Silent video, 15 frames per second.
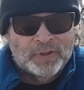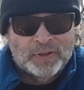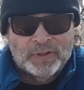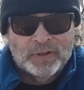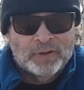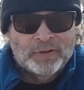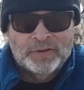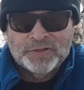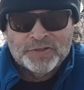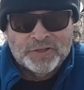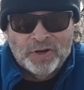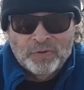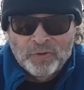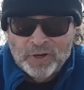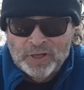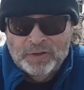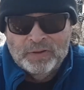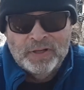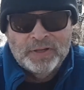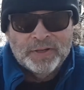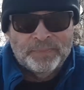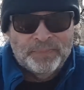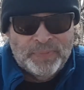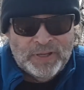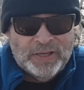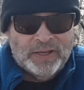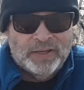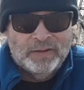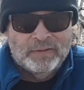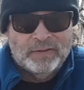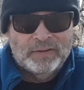and you just know where you need to be.